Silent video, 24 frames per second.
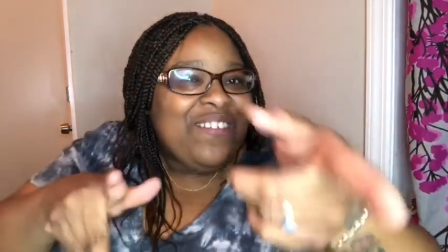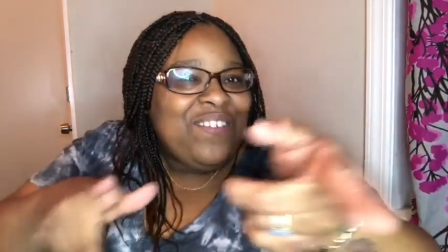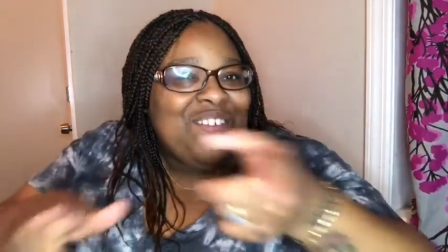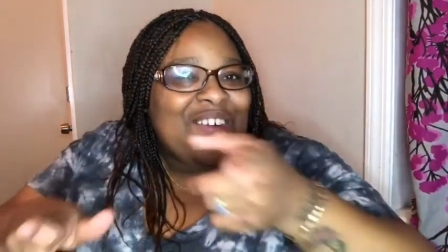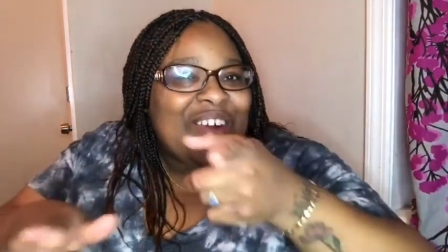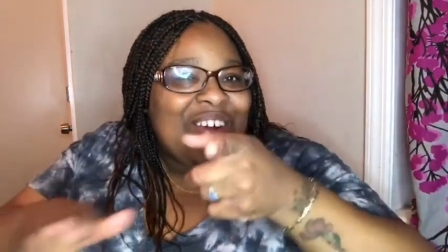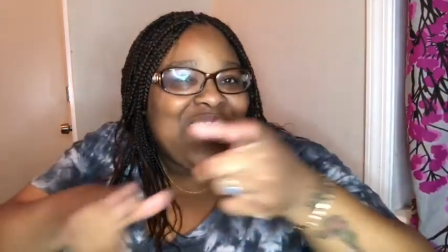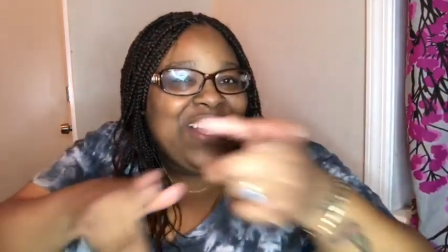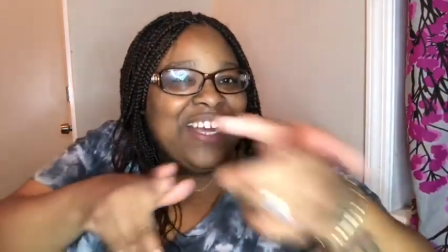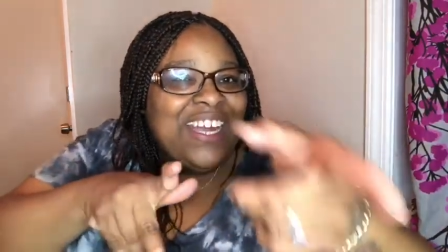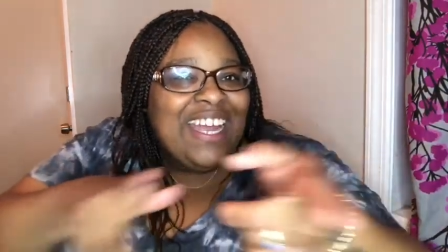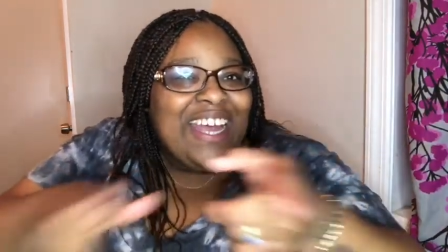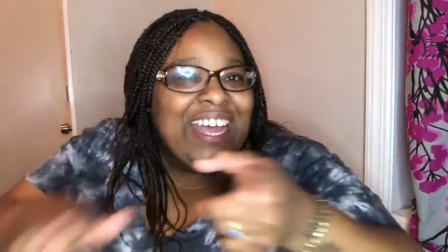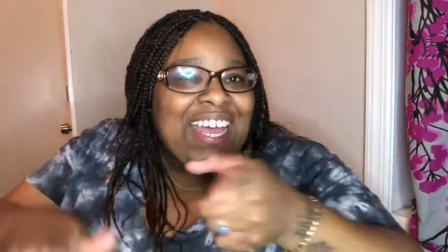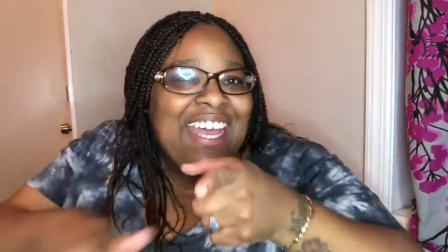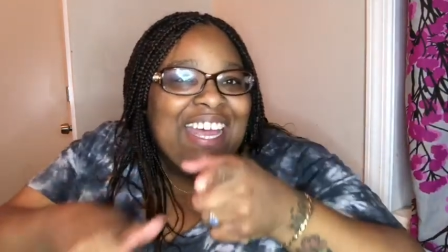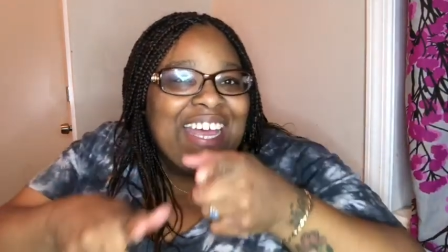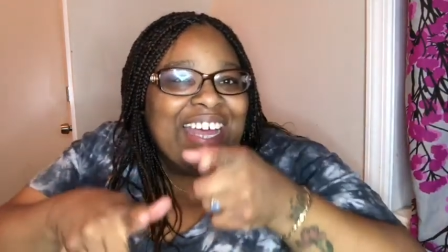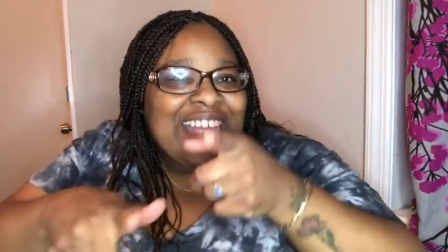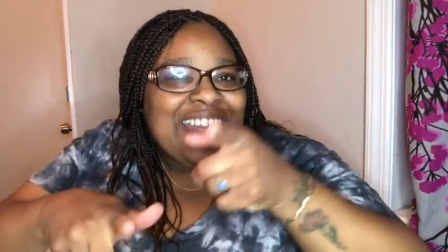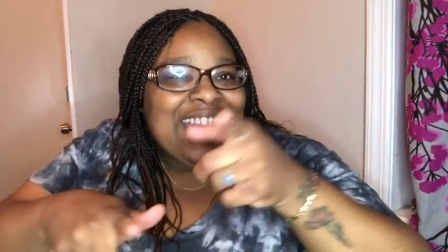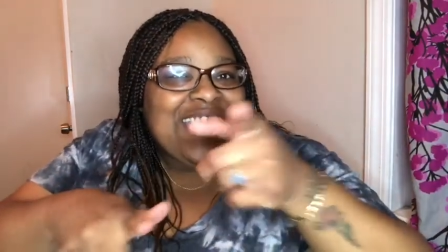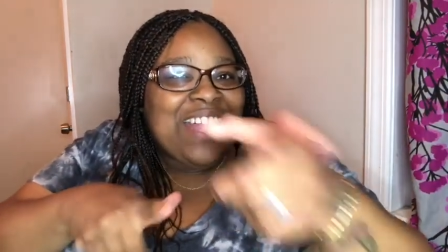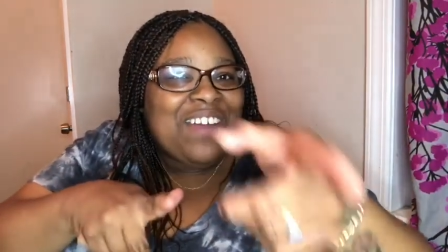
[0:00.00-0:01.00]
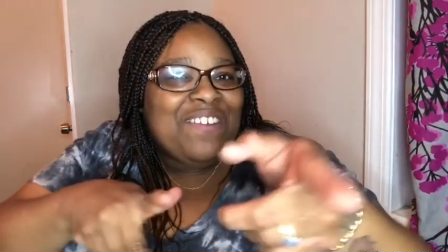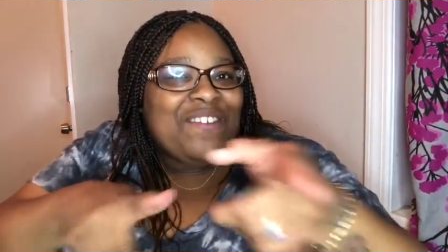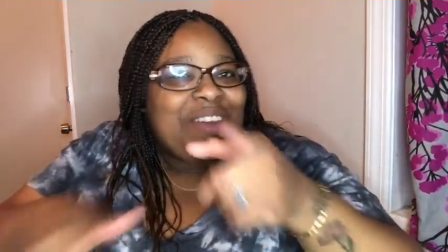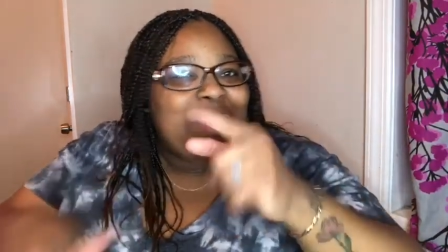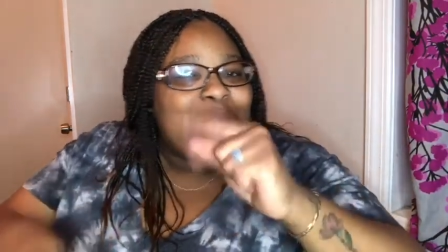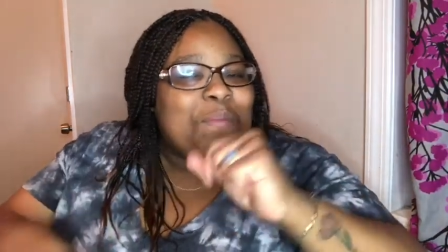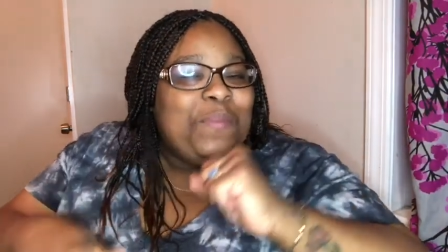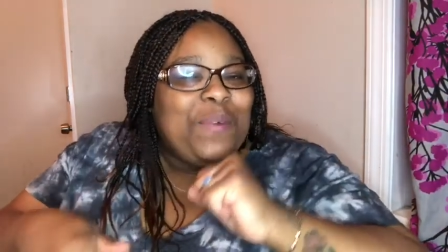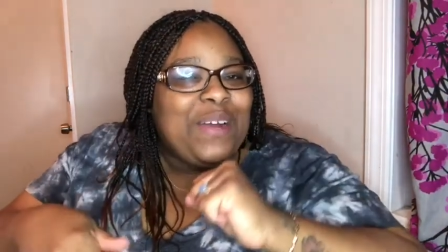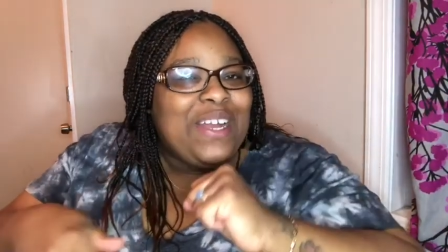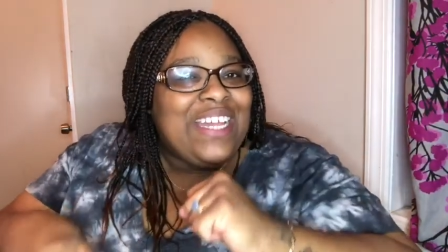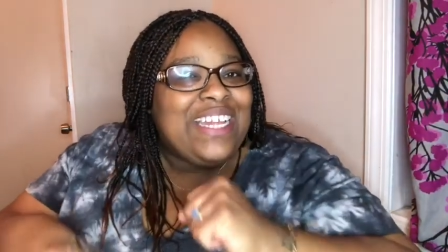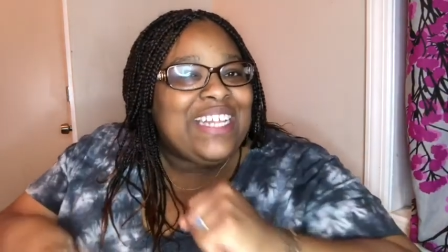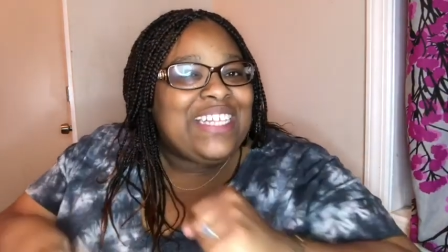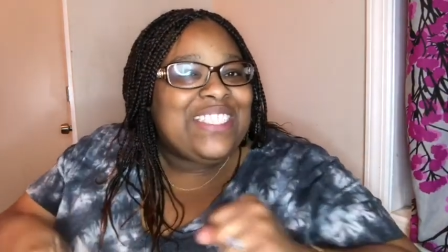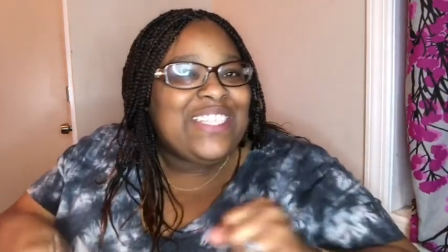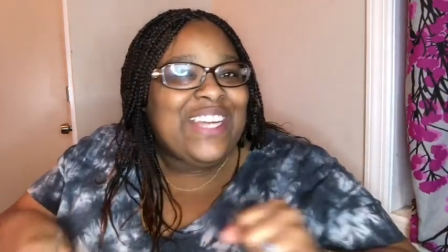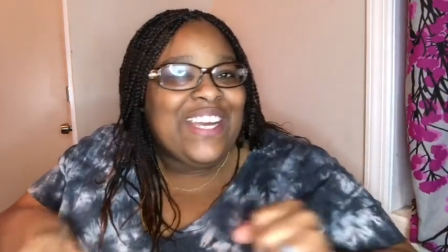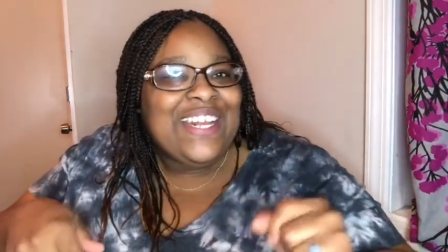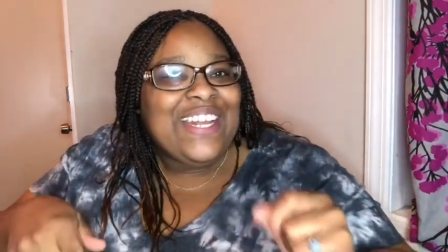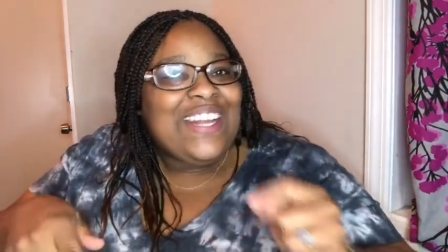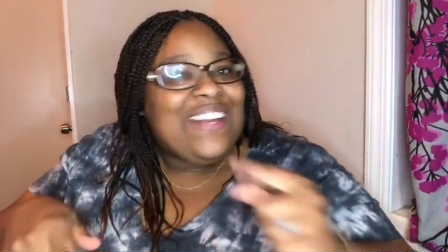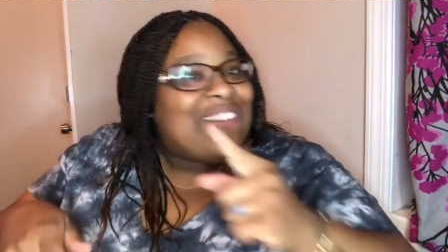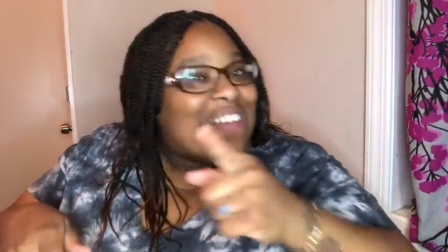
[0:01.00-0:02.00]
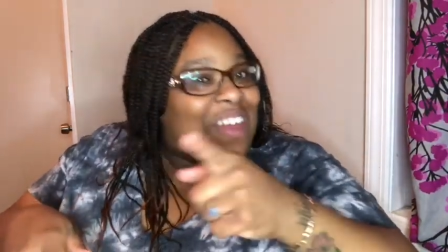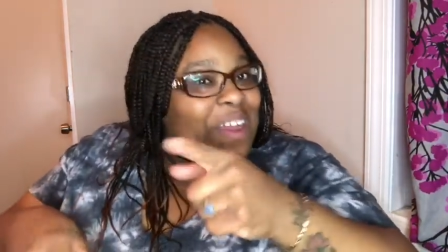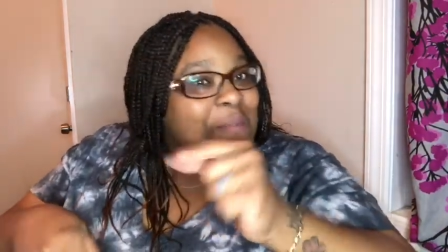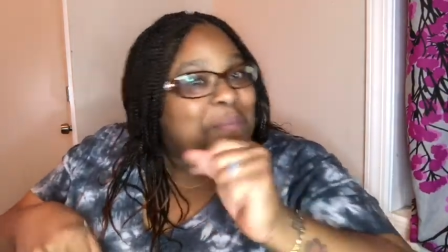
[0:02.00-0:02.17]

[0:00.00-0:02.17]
for? hit that red button, turn it gray,